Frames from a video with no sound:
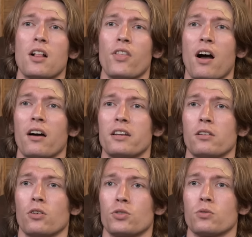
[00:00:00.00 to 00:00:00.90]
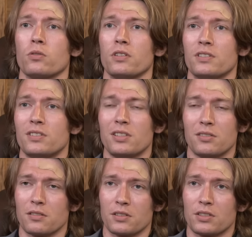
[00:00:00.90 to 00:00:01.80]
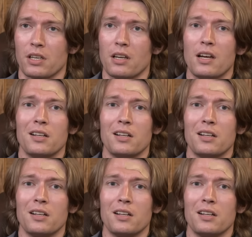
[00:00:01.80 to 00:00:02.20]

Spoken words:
their ideological consistency,